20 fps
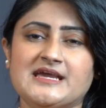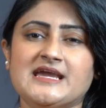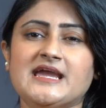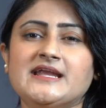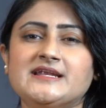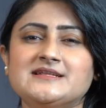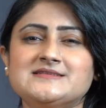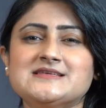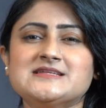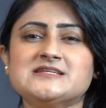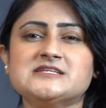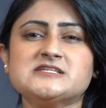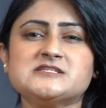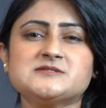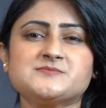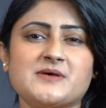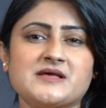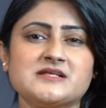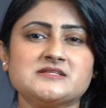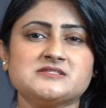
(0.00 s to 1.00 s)
It is
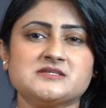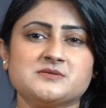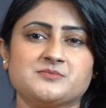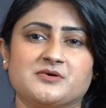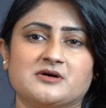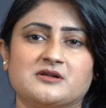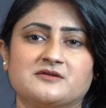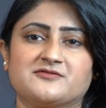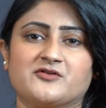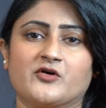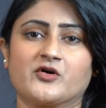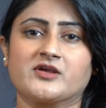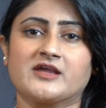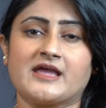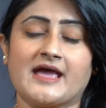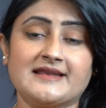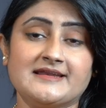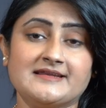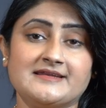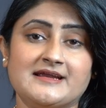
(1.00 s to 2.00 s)
indispensable for
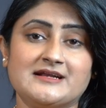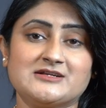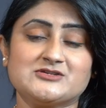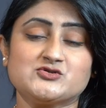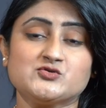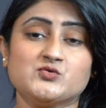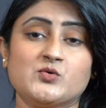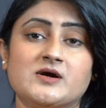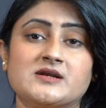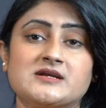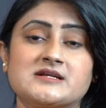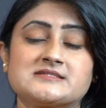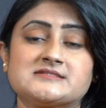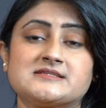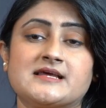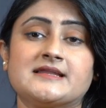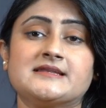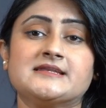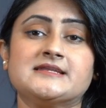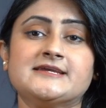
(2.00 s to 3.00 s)
candidates to
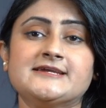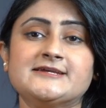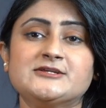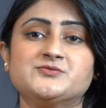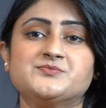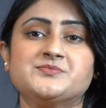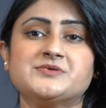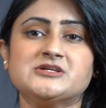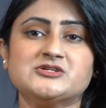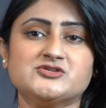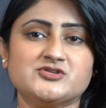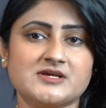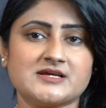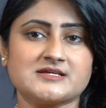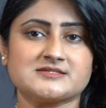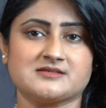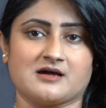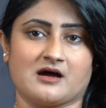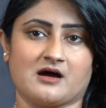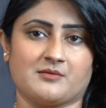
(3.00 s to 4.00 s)
understand NEET PG
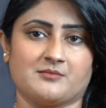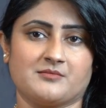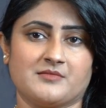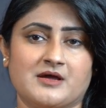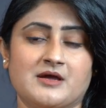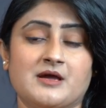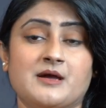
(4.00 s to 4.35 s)
exam